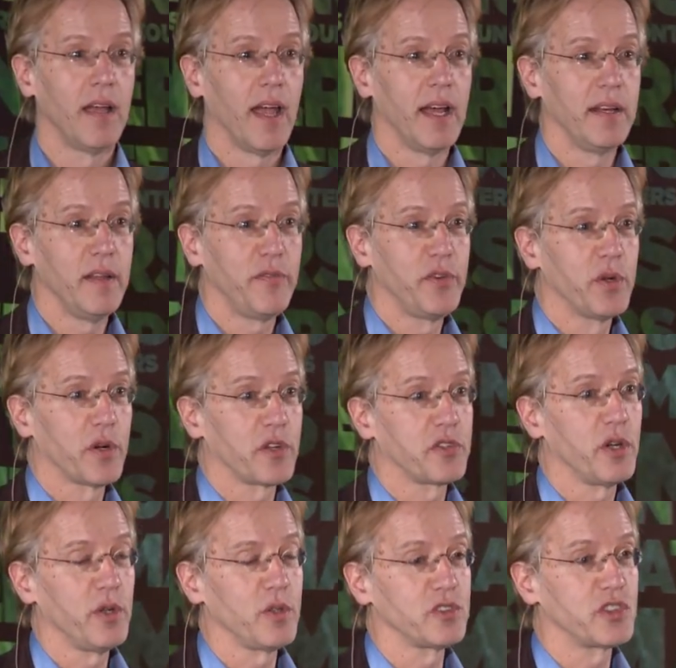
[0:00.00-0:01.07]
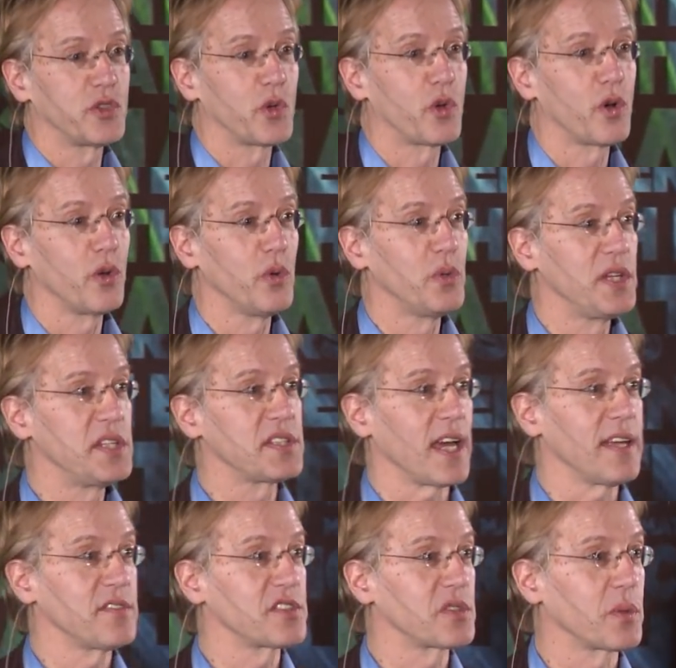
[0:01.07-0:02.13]
and if you are told to glue these
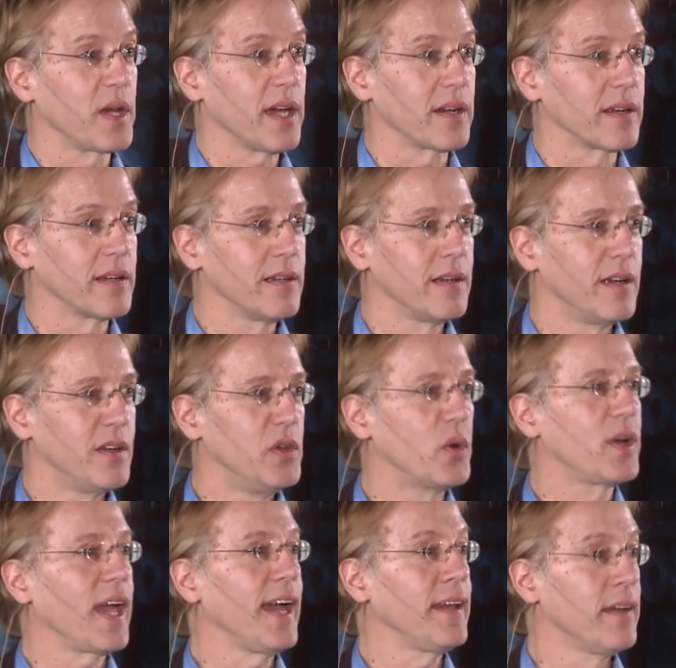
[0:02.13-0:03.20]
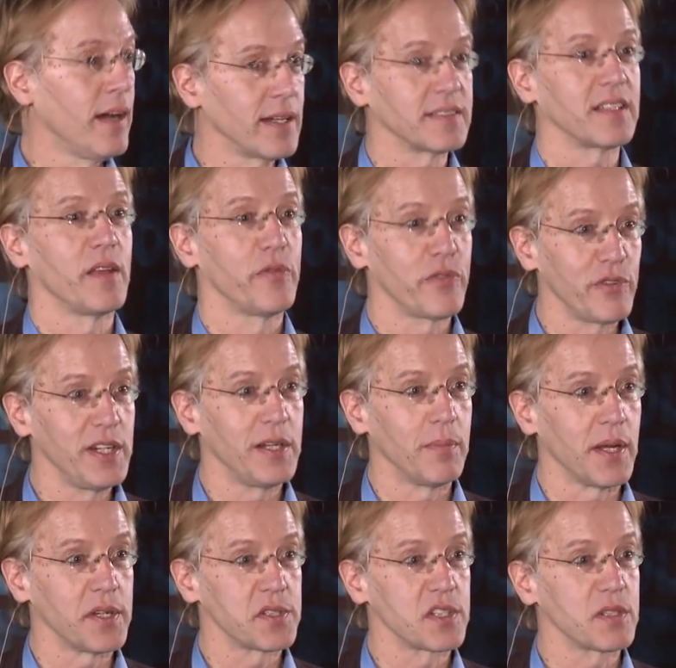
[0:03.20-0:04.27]
ends together, you cannot in three
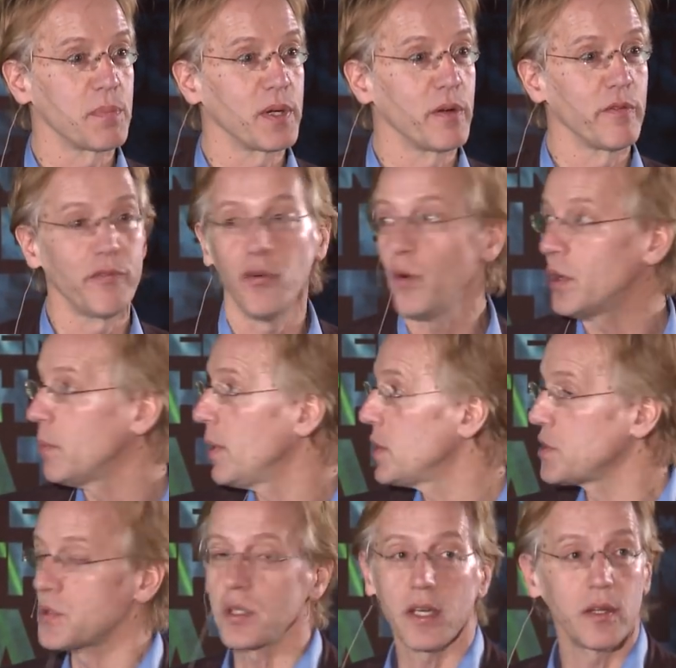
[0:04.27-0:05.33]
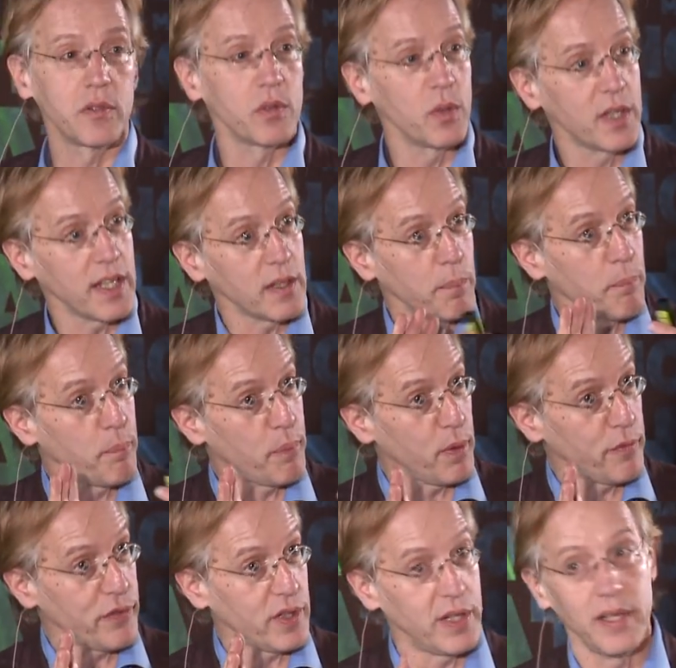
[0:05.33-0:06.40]
dimensions, but in four dimensions you can do, you get a
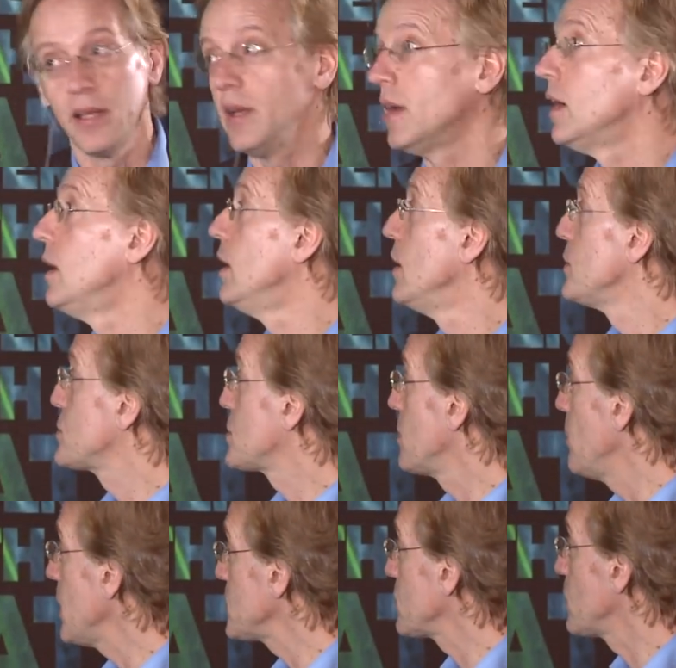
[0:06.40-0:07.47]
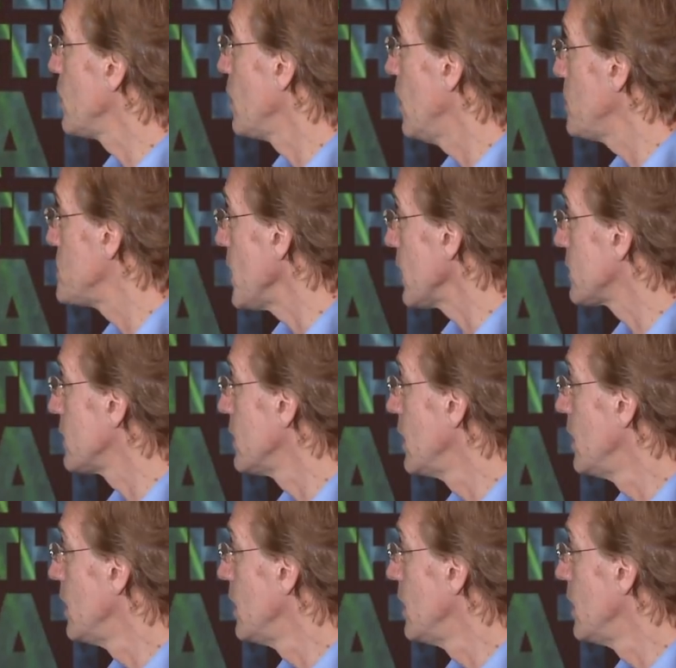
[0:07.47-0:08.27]
perfectly symmetrical object.